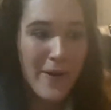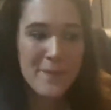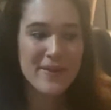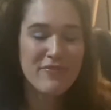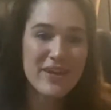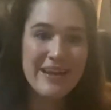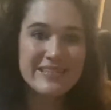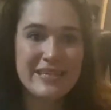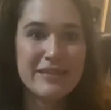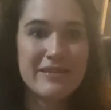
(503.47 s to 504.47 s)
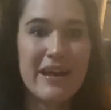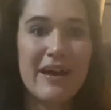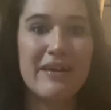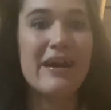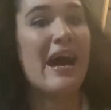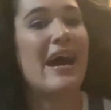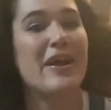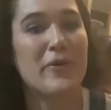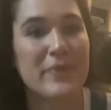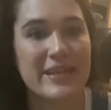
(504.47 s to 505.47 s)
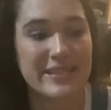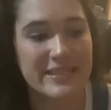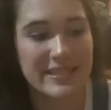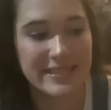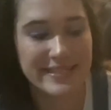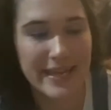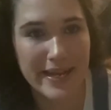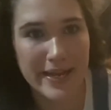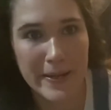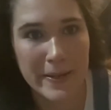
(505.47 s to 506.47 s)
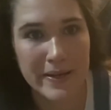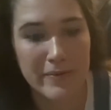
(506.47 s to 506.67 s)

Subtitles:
If you guys seen, I always did it